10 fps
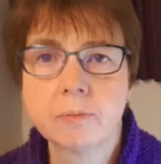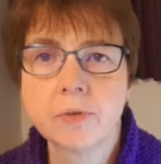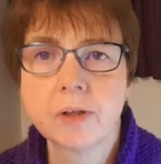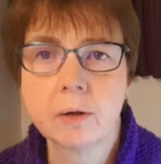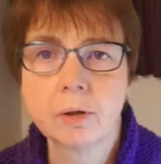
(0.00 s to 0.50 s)

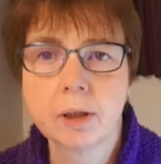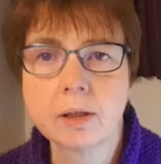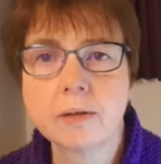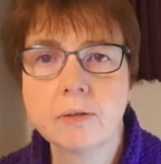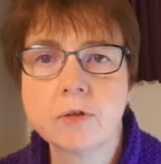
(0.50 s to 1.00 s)
sewing
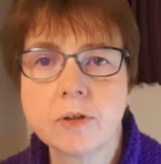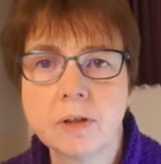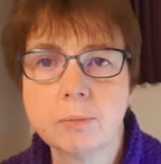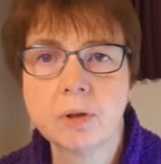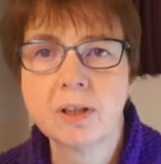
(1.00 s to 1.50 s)
activity,
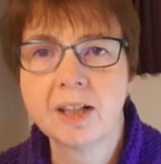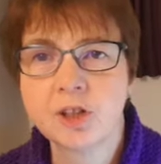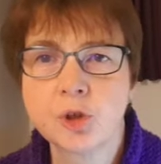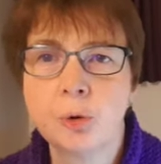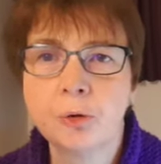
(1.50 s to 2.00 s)
but in
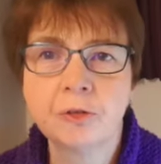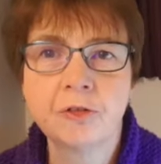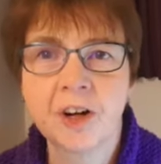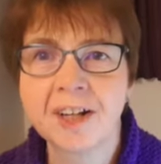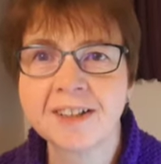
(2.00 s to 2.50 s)
actual
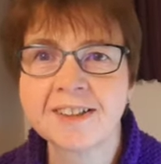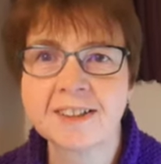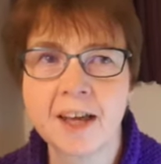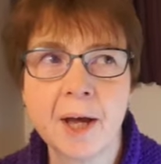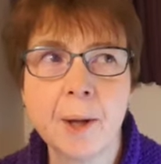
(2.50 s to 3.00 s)
fact
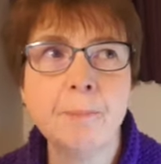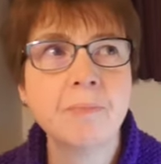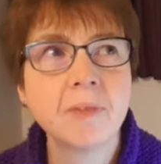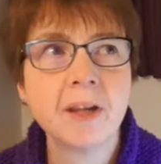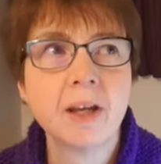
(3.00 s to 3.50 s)

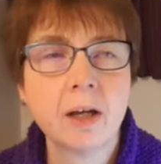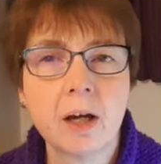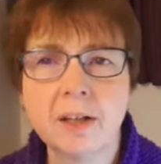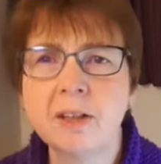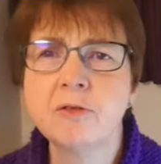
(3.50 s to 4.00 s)

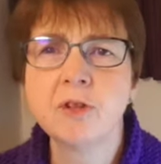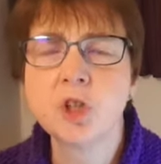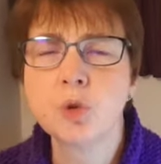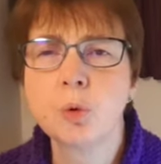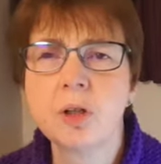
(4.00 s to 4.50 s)
I didn't
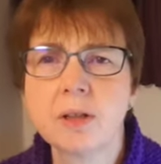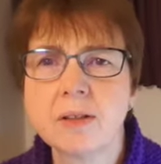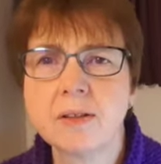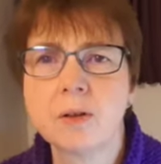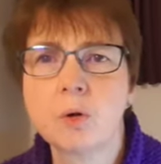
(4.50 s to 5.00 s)
finish work
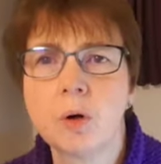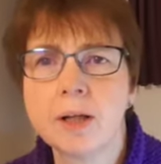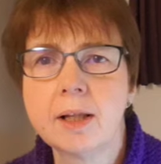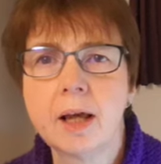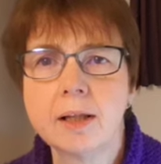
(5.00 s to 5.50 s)
until
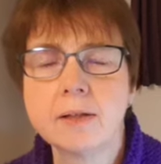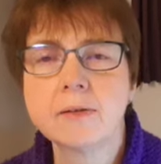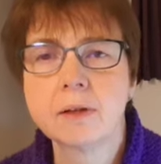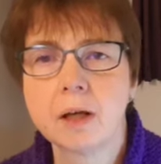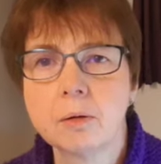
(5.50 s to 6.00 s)
quite late,
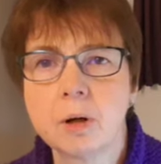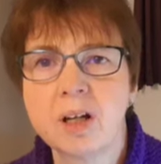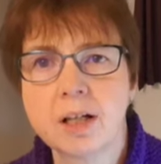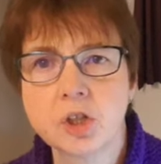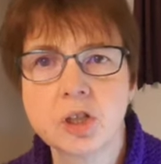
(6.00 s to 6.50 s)
so I
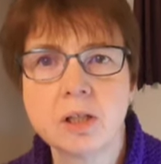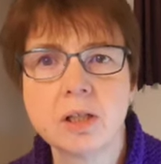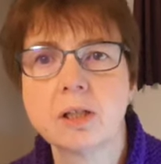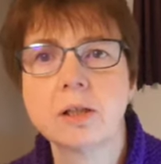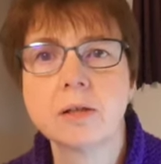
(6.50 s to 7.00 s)
actually
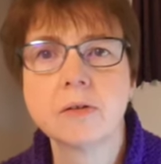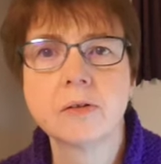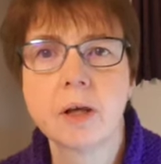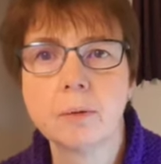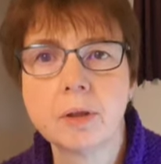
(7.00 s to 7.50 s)
didn't
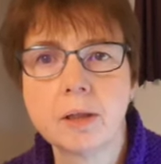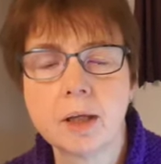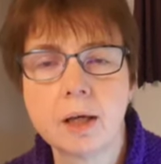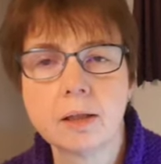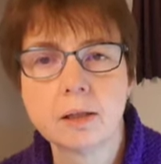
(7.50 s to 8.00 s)
sew in the
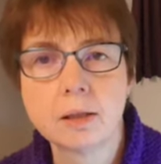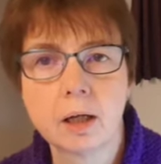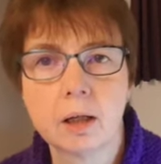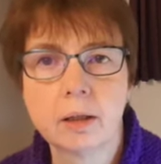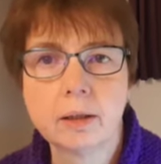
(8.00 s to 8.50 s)
end.
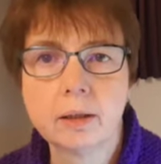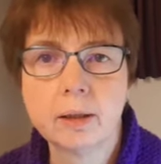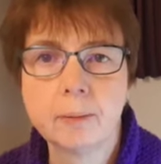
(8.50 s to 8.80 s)
I